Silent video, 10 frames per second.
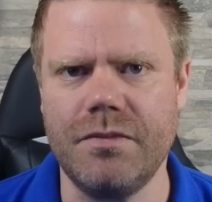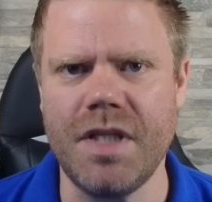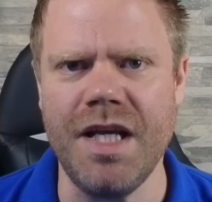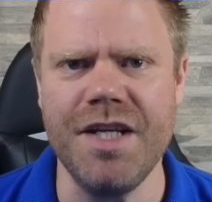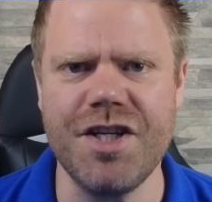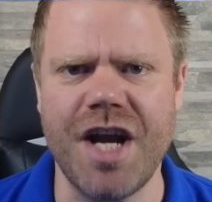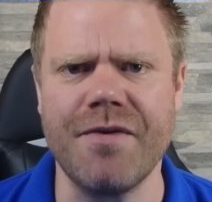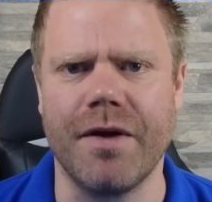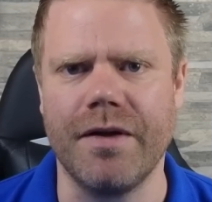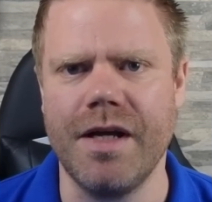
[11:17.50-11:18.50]
In
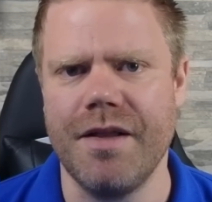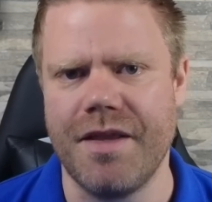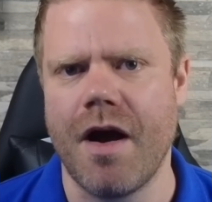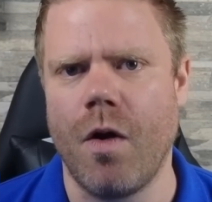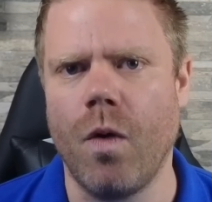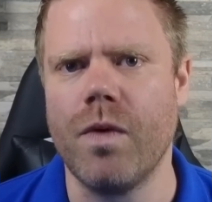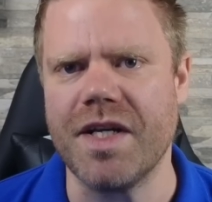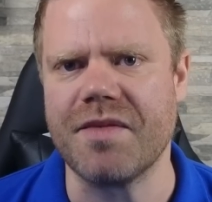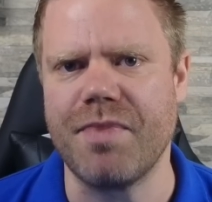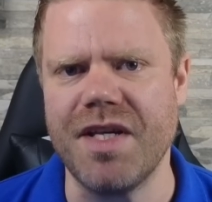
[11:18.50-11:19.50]
general, there are
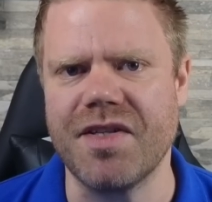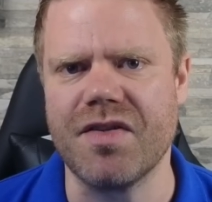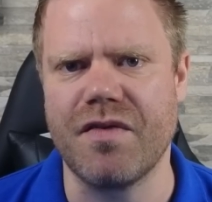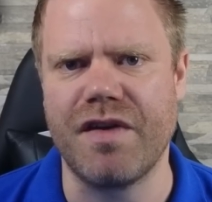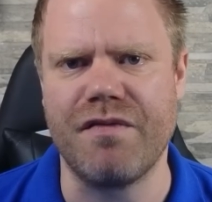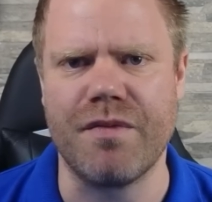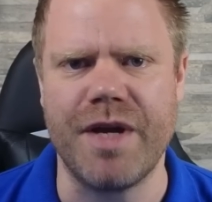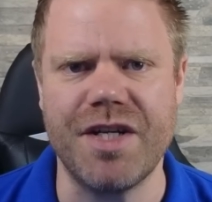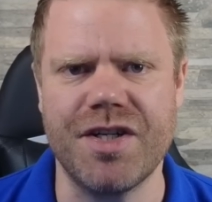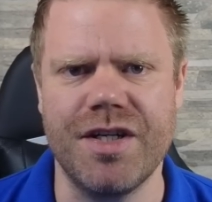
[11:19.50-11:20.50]
always pieces of
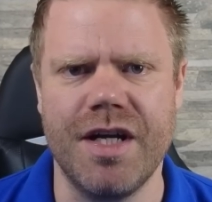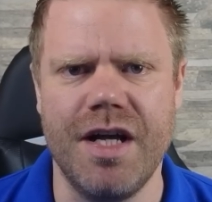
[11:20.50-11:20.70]
information